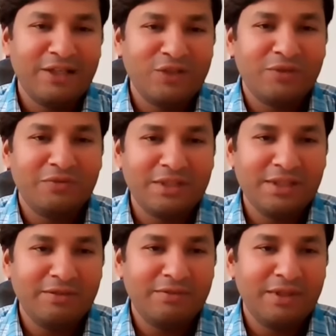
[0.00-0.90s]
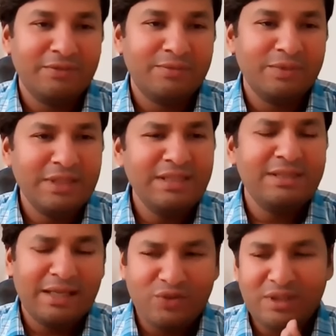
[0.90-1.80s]
direction of the self. That
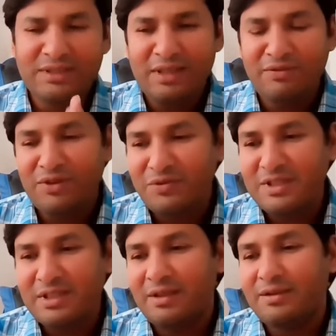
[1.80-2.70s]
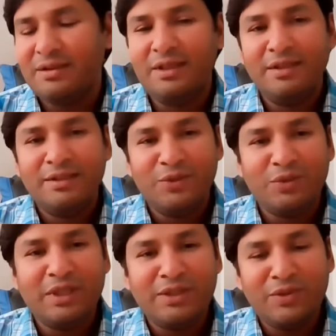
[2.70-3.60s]
is actually self-love, is that
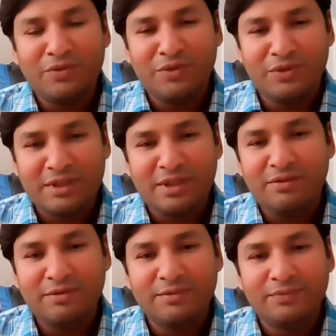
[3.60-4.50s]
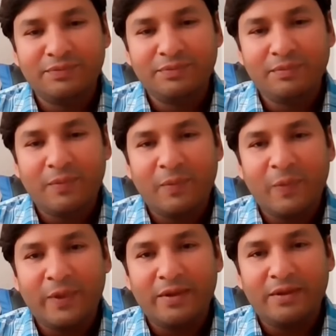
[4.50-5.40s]
you take care of yourself.
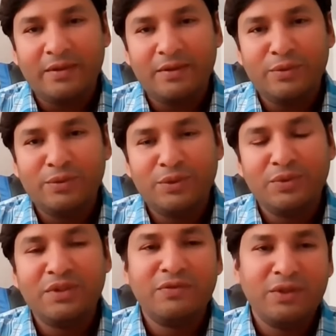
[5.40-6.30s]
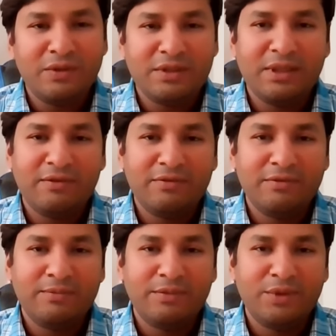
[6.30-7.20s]
You gift yourself.
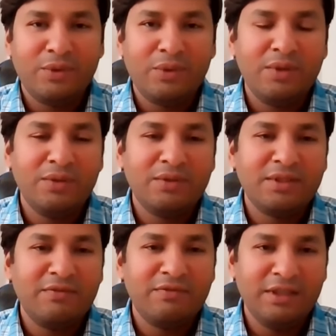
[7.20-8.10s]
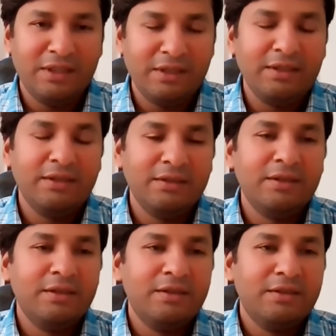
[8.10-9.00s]
You hold yourself dear.
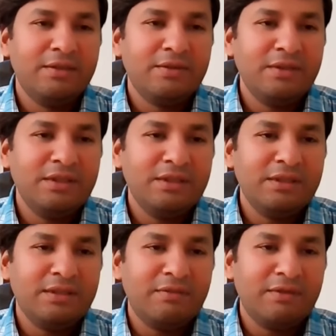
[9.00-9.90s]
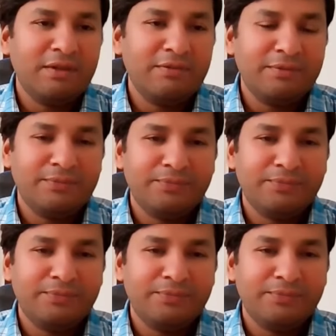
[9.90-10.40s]
So this is self-love.